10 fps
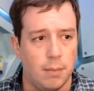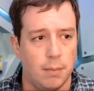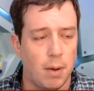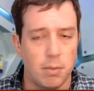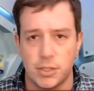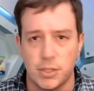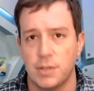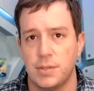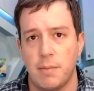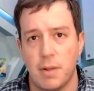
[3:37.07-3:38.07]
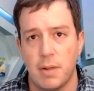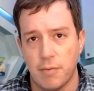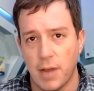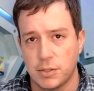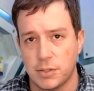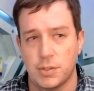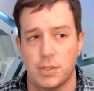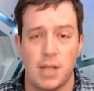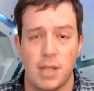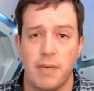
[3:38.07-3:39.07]
publishers and manufacturers are
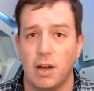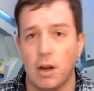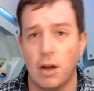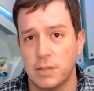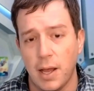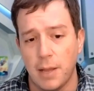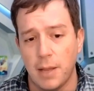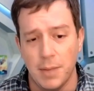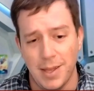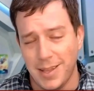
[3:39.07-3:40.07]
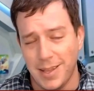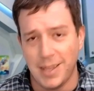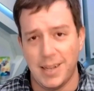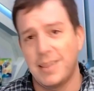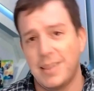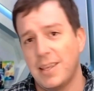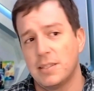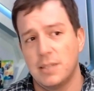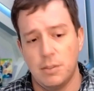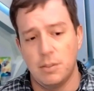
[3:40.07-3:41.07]
just having a hard time getting
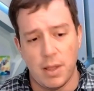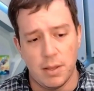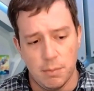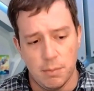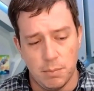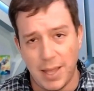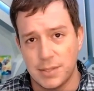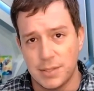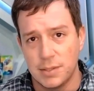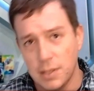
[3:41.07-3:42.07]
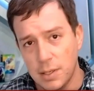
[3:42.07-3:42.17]
things to a place